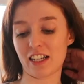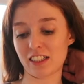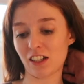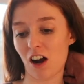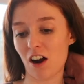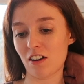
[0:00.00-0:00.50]
It's
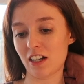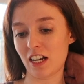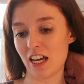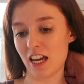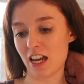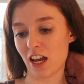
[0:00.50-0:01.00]

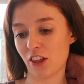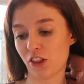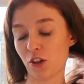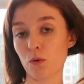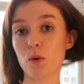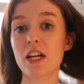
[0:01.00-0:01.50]
currently
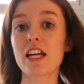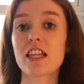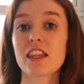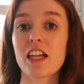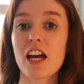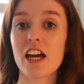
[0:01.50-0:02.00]

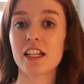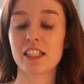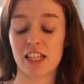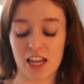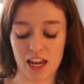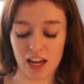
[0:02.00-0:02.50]

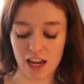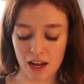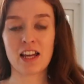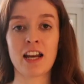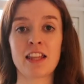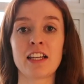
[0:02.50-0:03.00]
3:30
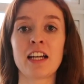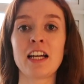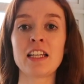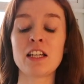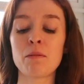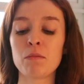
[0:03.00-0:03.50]
and I think I
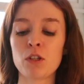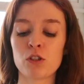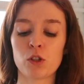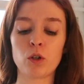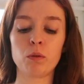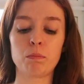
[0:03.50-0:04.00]
need a
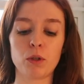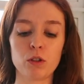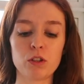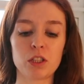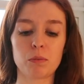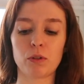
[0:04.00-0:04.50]
musical
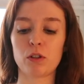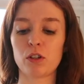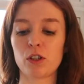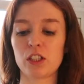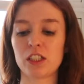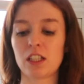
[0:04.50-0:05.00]
boost
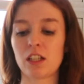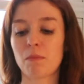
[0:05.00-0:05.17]
because